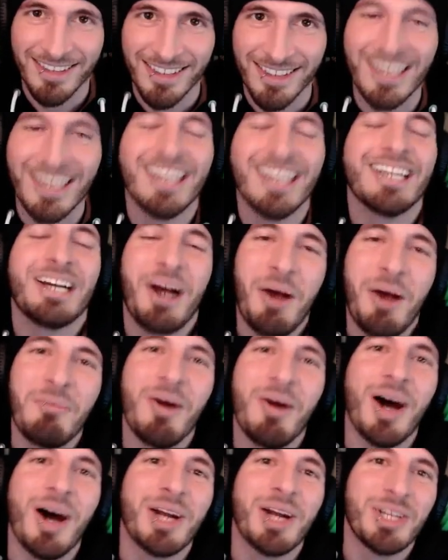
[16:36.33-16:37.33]
Come
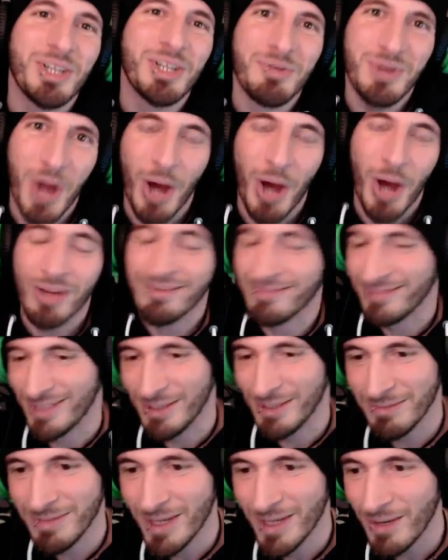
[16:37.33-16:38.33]
on, you know- You
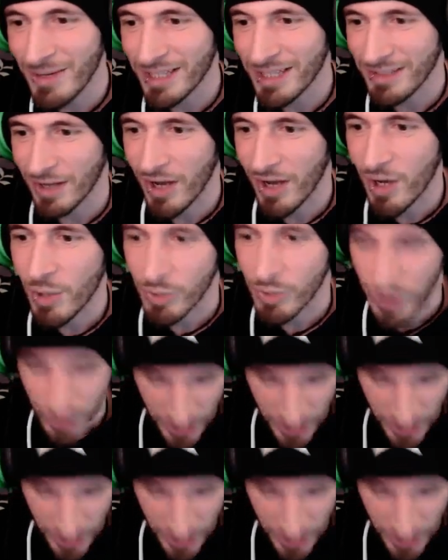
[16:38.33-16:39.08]
know that's- Oh, shit.